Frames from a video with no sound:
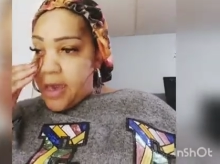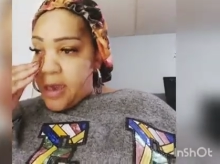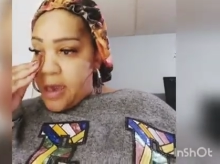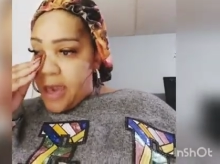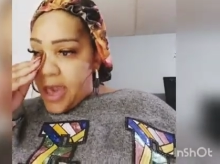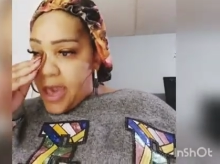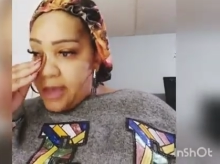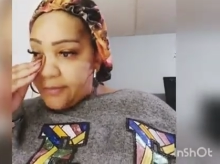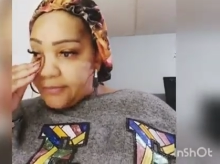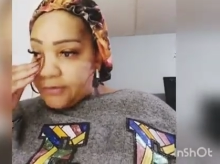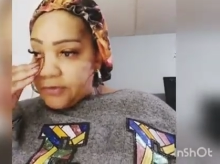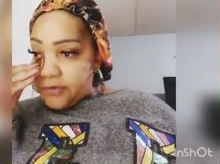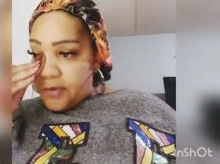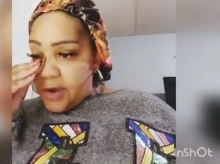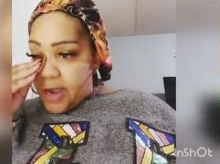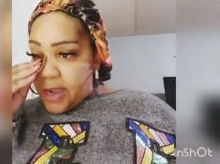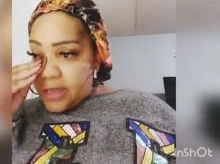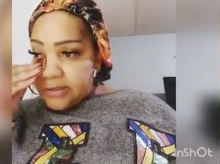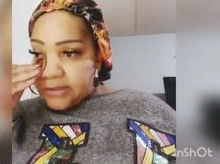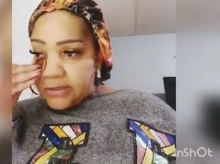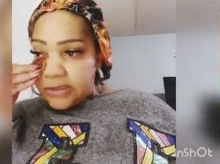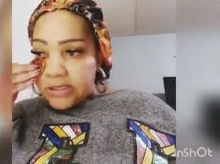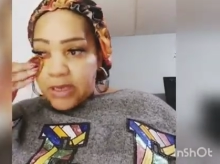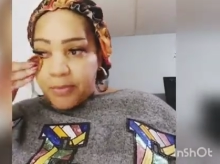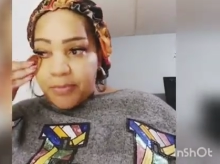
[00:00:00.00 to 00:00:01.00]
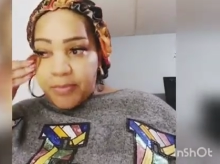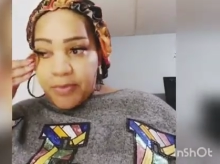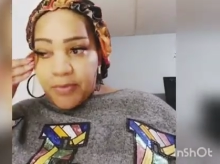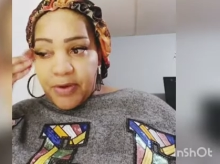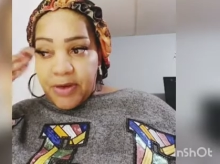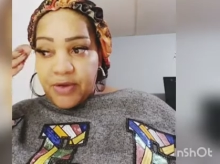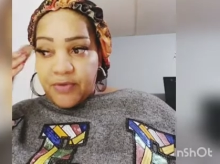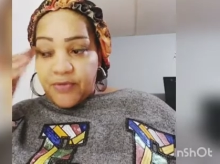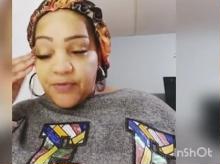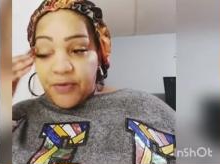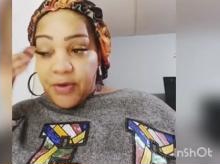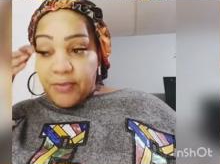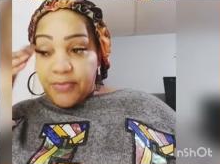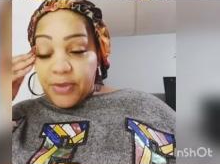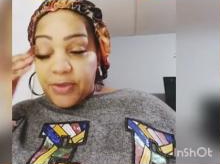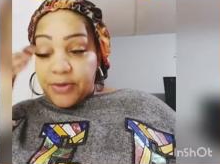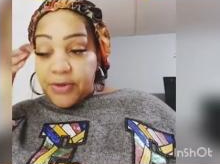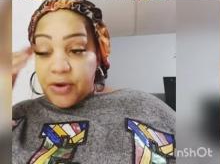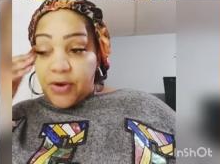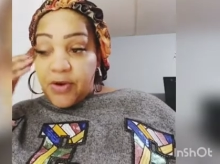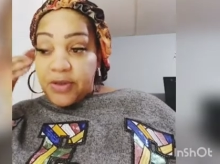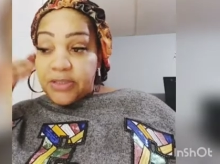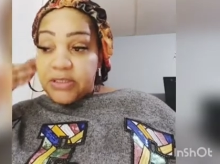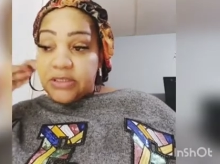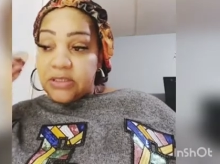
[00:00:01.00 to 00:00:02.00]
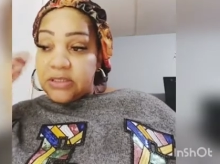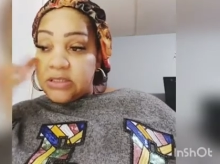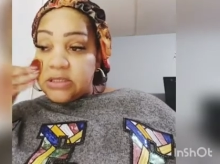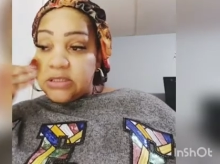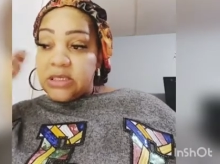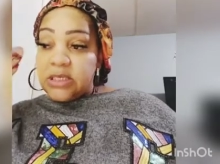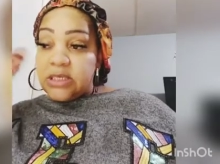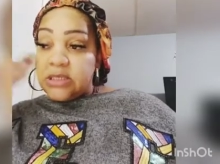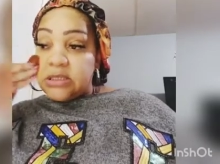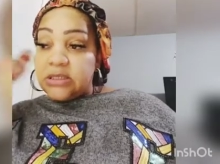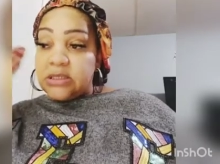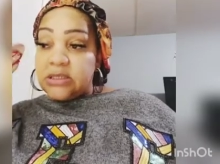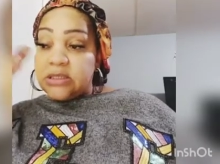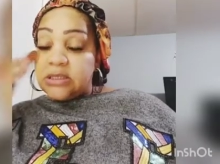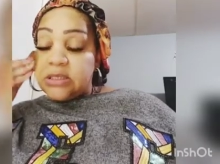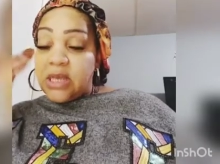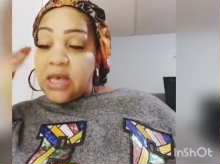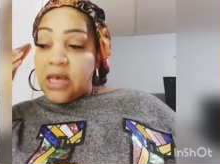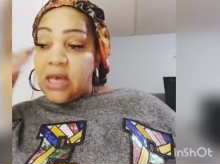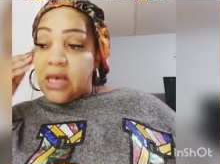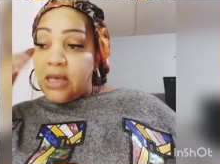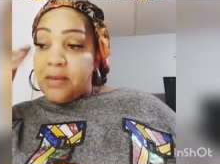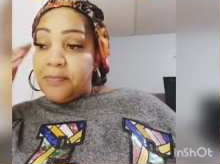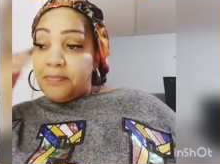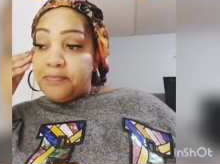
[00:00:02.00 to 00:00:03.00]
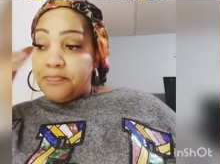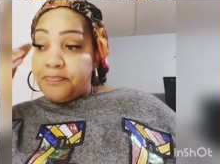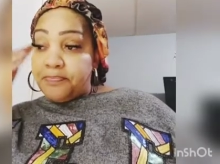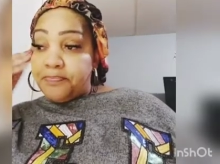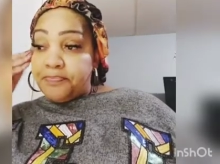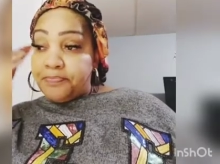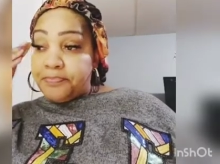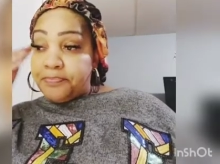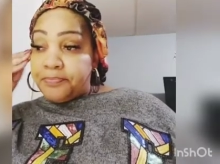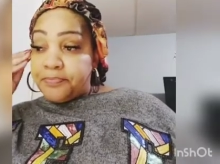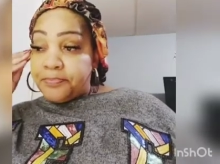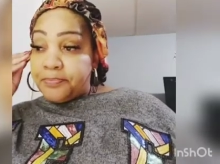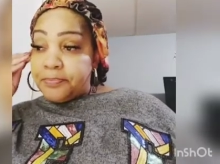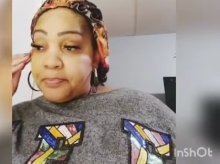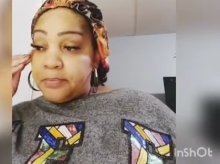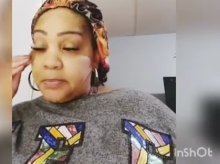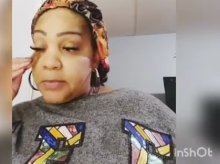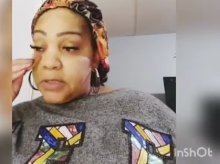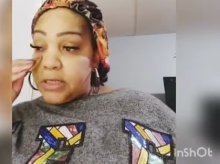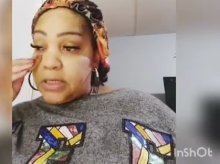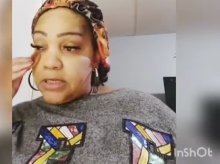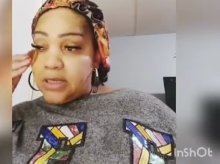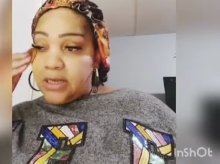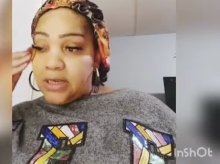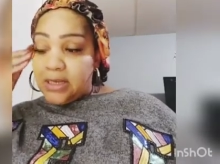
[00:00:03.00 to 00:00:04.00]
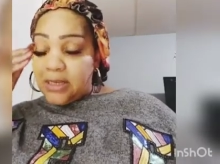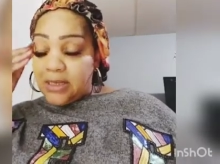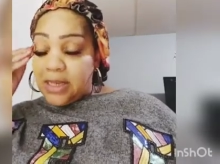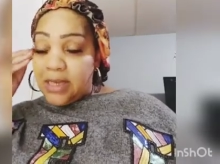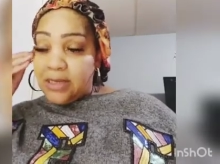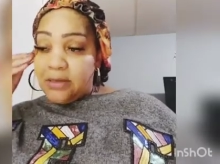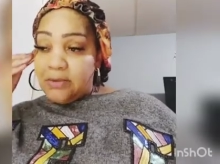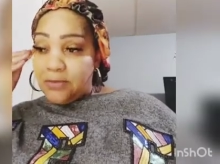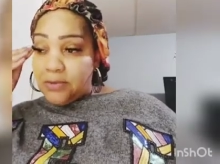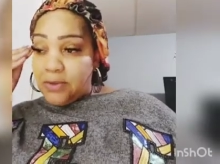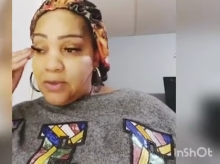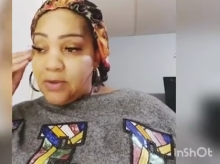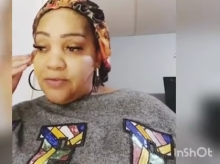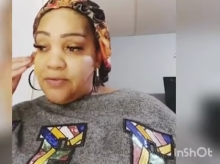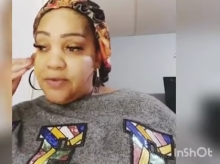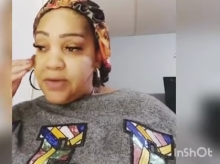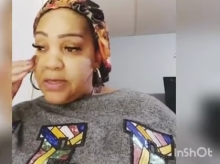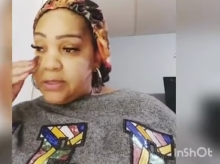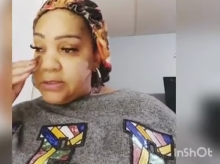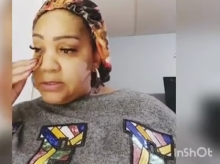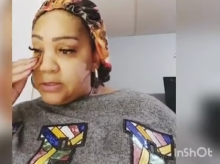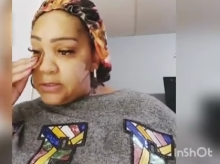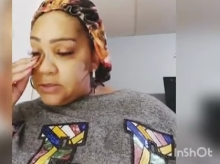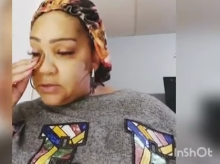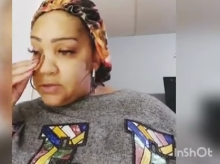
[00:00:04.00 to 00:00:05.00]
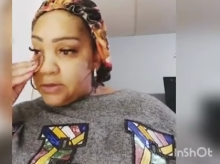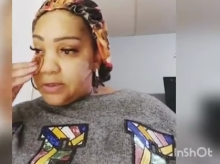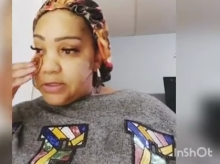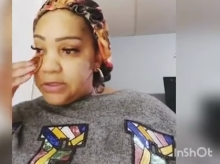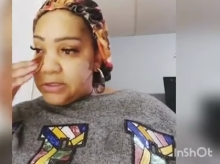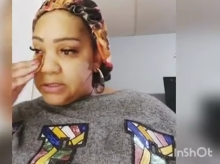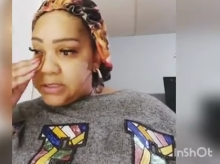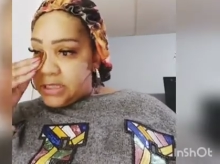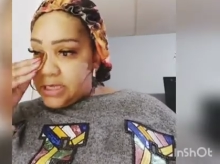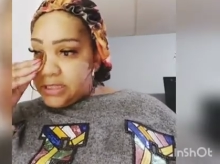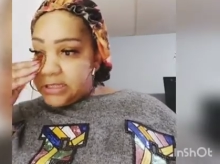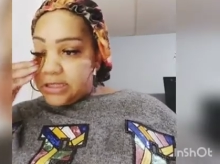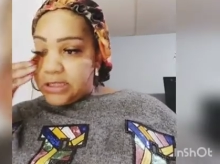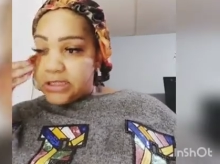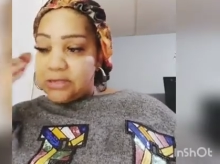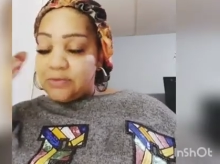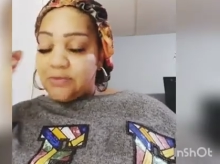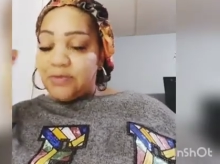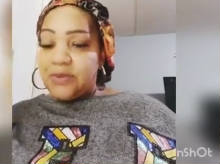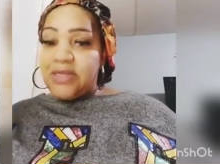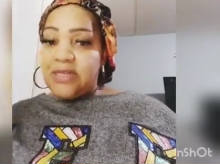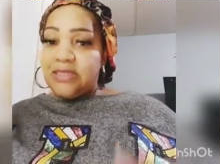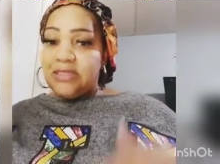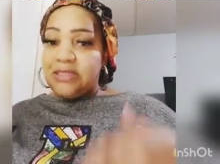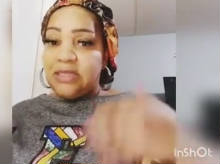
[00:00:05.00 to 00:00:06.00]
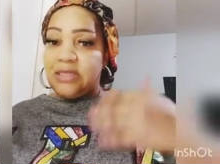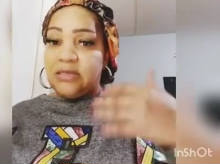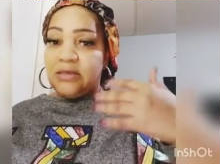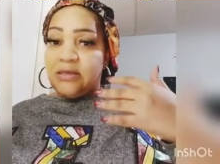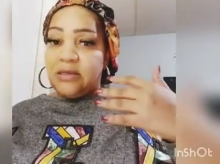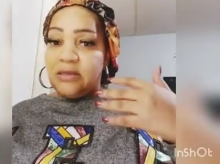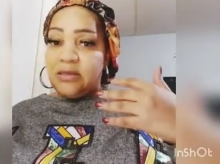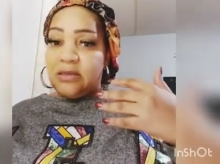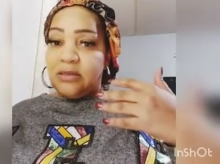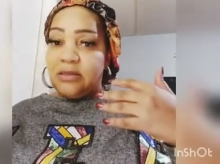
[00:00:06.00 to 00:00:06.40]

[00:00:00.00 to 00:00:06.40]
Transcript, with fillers: After I separated from the narcissist, um, and I, I don't know if I started saying this when I said